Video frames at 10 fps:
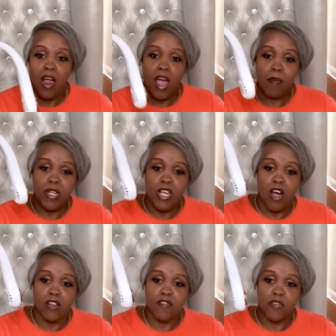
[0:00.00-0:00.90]
How many
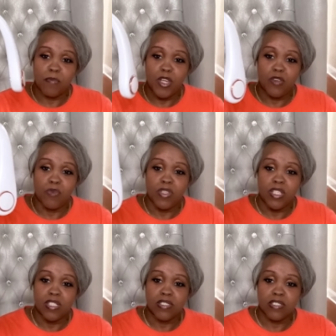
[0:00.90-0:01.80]
y'all are familiar with
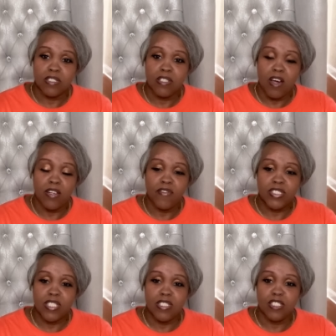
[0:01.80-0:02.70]
this? Y'all ever
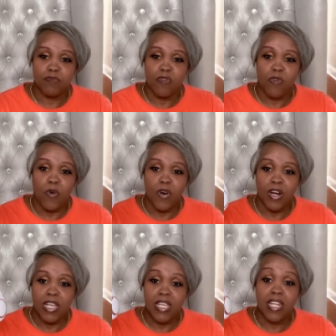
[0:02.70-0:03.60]
seen this
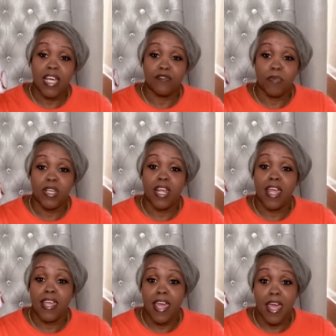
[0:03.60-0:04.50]
before? It has been a
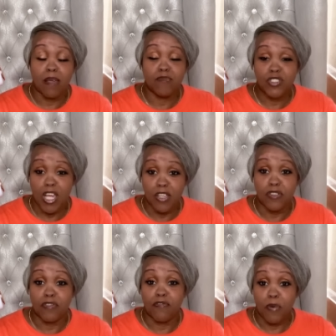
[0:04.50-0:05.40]
game
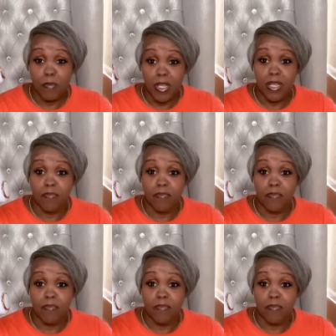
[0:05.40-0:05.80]
changer for me.